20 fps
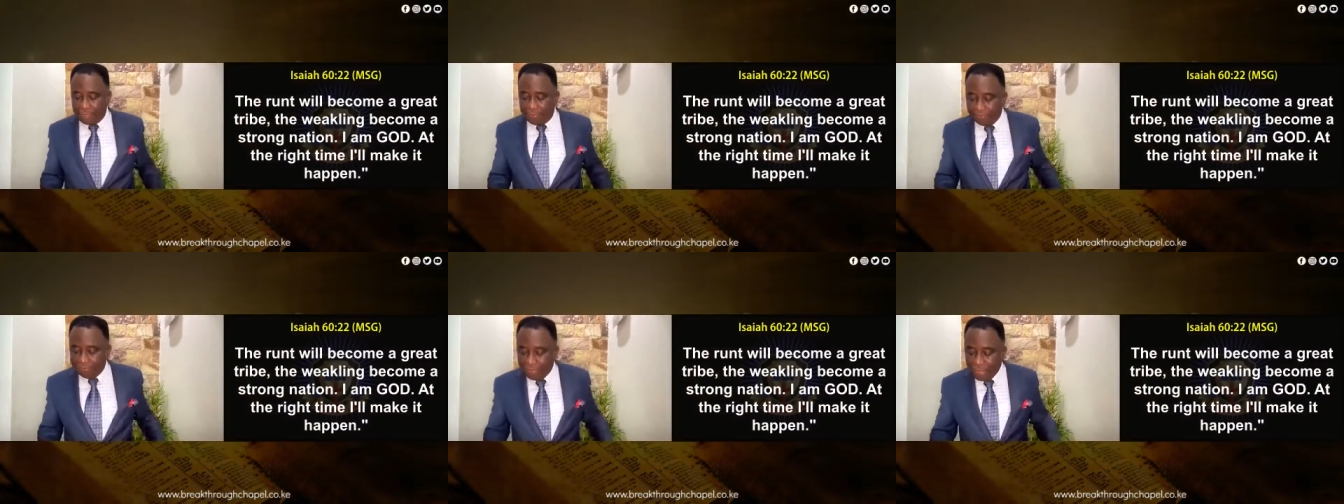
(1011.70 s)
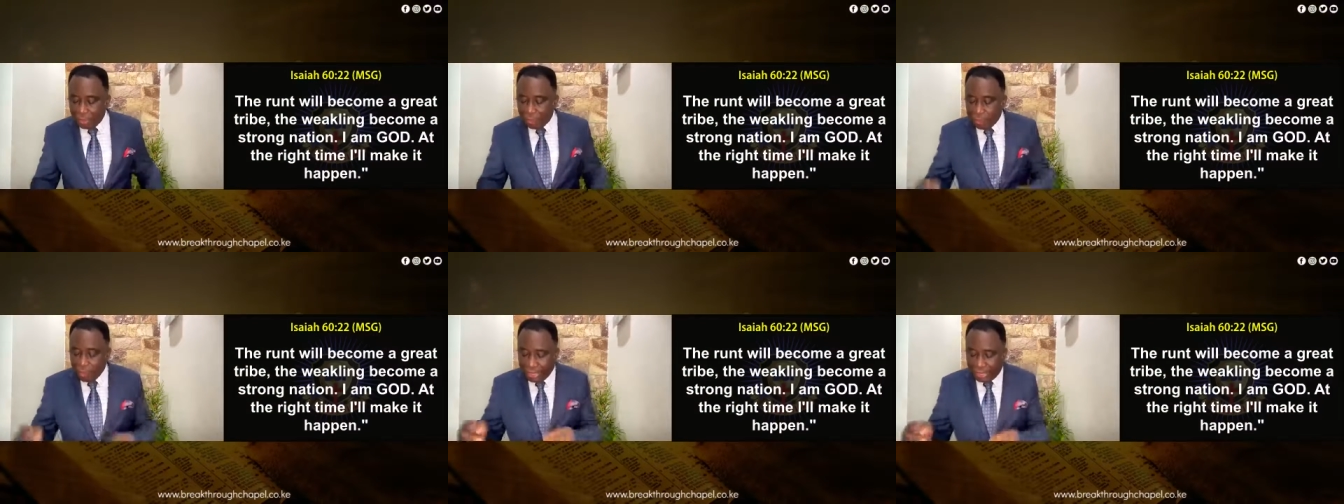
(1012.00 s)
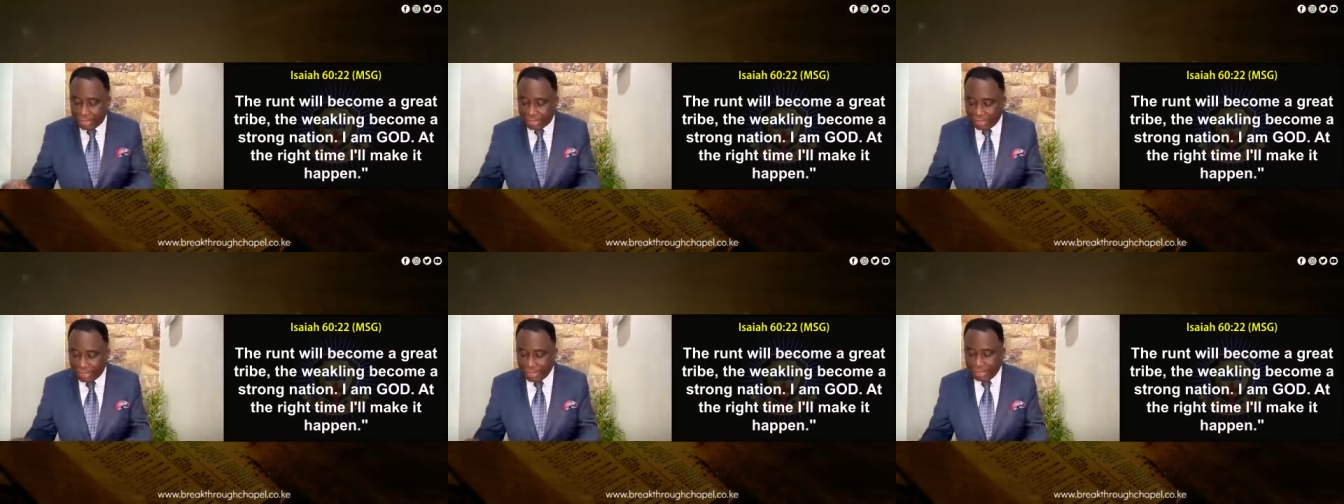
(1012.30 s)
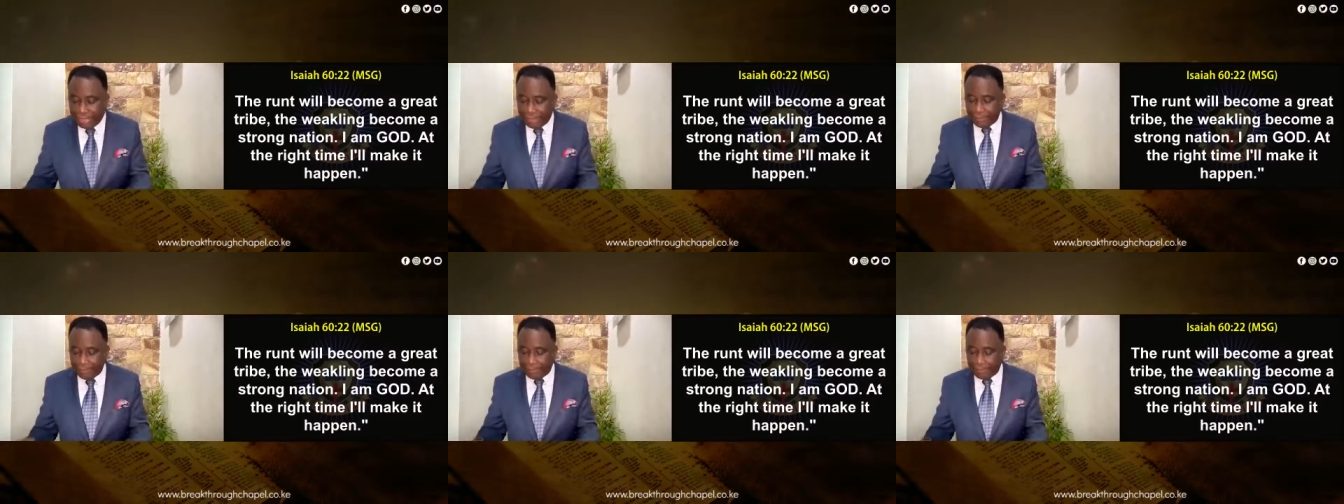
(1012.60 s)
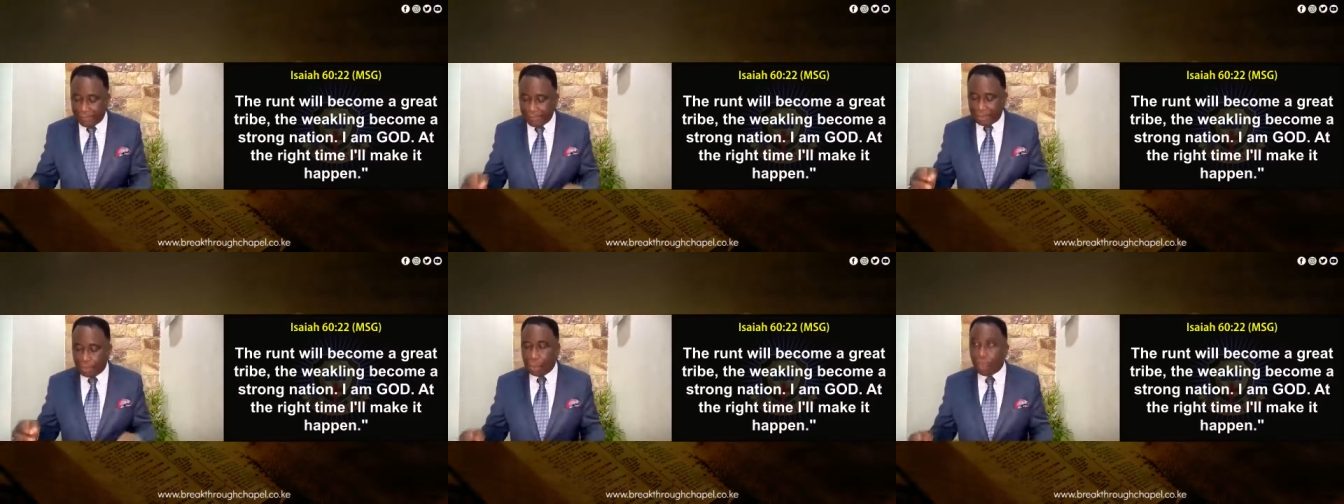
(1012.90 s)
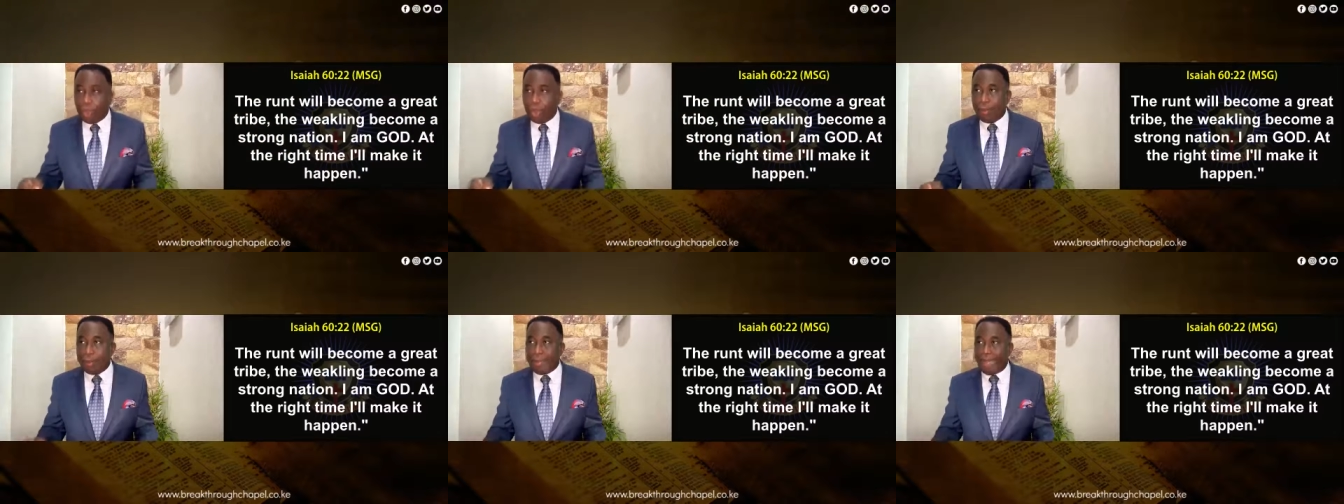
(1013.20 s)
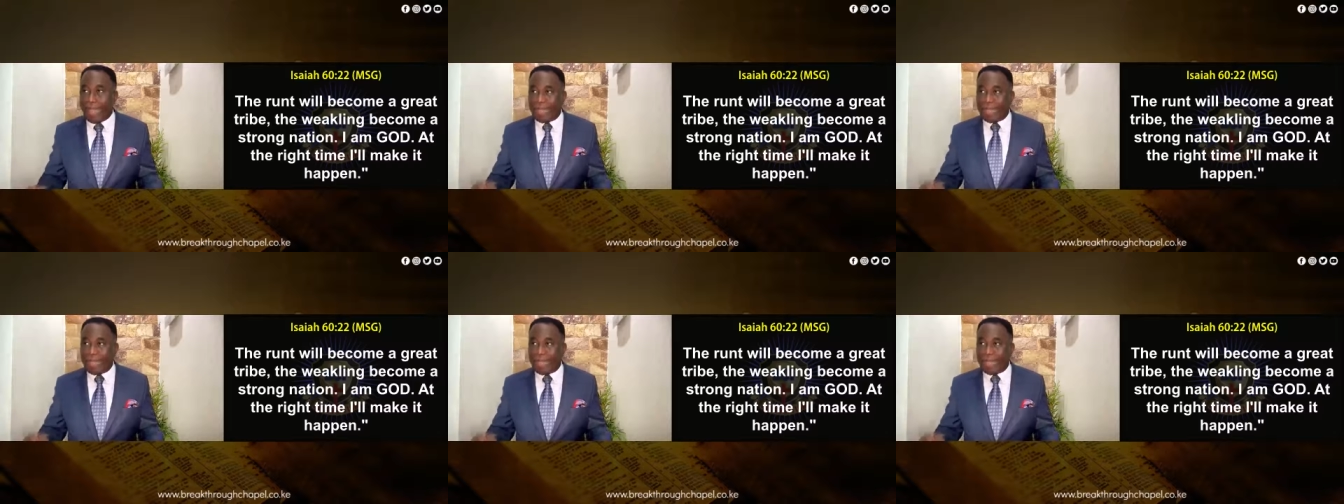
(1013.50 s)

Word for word: The weakling become